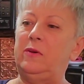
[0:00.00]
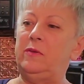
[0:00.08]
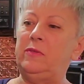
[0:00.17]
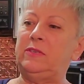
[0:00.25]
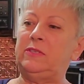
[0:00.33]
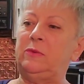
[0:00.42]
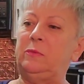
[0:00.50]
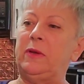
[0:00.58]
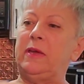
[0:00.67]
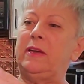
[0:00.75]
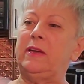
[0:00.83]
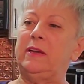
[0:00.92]
Well, this will
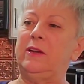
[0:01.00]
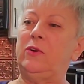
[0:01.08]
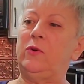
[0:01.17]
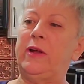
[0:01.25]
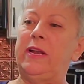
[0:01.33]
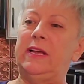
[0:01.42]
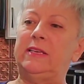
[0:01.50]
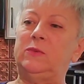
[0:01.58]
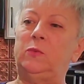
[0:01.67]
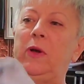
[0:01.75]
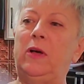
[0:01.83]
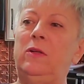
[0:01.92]
be great
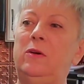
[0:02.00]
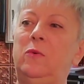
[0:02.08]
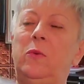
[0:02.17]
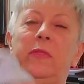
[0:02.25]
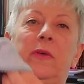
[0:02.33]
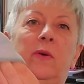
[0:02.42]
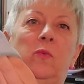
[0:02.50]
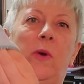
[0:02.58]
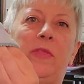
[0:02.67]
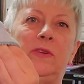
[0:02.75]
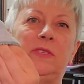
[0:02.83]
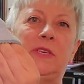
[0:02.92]
as well when the
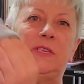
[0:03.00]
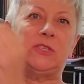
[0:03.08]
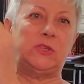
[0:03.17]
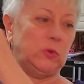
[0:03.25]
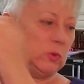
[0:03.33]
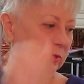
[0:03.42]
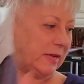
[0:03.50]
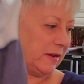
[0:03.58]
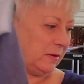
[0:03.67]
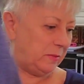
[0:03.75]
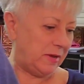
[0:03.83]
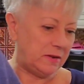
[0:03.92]
weather starts to cool
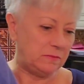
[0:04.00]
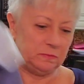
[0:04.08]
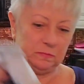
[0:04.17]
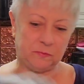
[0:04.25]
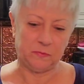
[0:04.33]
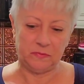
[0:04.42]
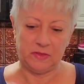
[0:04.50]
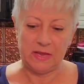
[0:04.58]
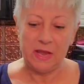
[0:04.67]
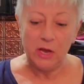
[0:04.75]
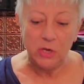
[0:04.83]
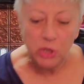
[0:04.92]
down a bit.
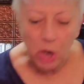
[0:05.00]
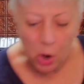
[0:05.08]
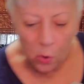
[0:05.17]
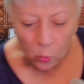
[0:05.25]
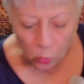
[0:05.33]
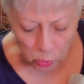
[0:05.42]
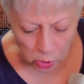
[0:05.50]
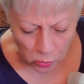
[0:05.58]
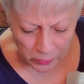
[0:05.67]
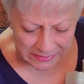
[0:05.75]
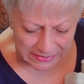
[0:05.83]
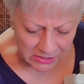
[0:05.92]
No,
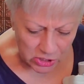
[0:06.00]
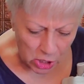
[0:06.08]
Lewis,